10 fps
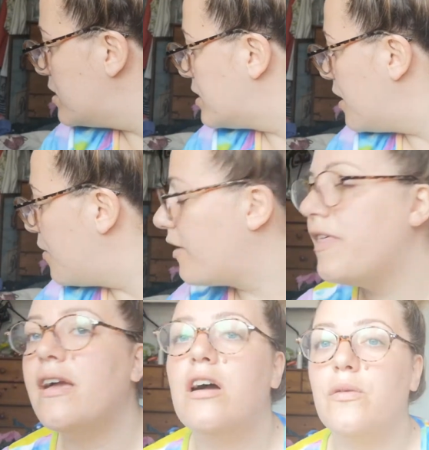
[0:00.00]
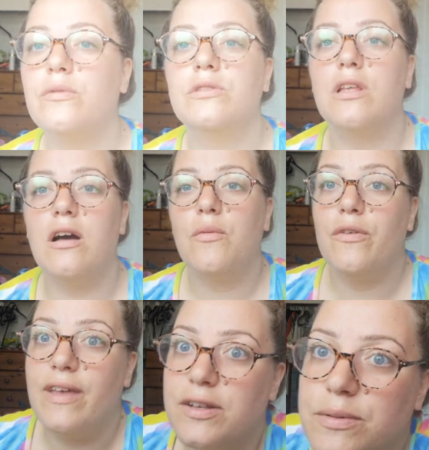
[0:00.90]
So I think I will start
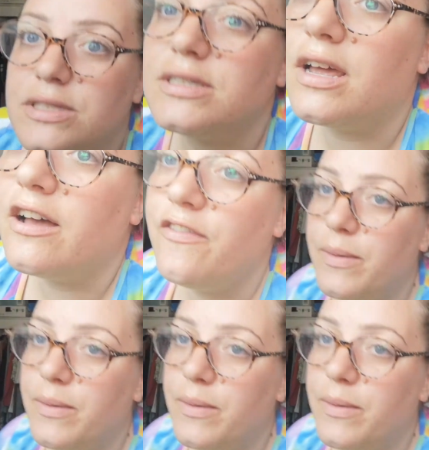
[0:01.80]
with Edward's stuff